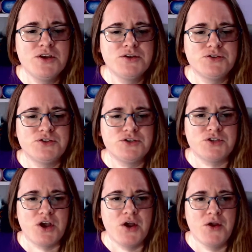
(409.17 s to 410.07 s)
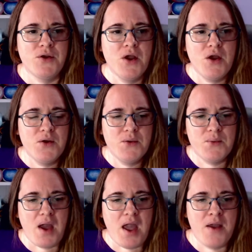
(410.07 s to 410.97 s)
So,
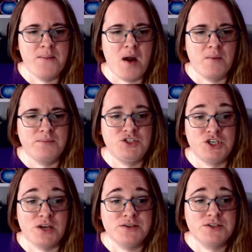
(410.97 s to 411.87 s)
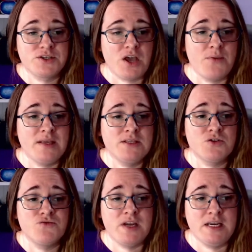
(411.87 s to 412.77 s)
I'm just going
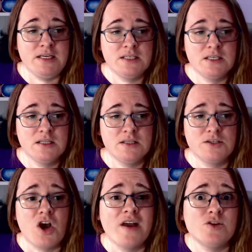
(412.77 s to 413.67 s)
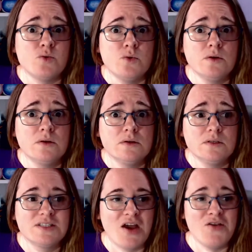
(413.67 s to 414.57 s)
to read the title
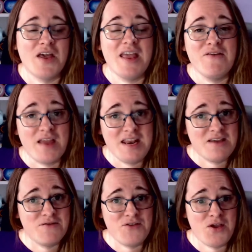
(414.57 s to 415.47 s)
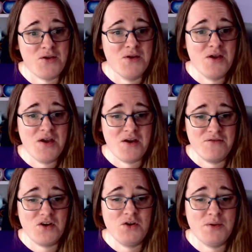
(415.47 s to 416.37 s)
so that if any of you are
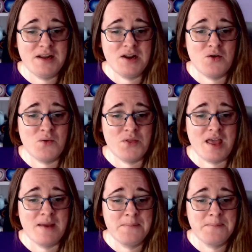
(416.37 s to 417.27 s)
following along with it,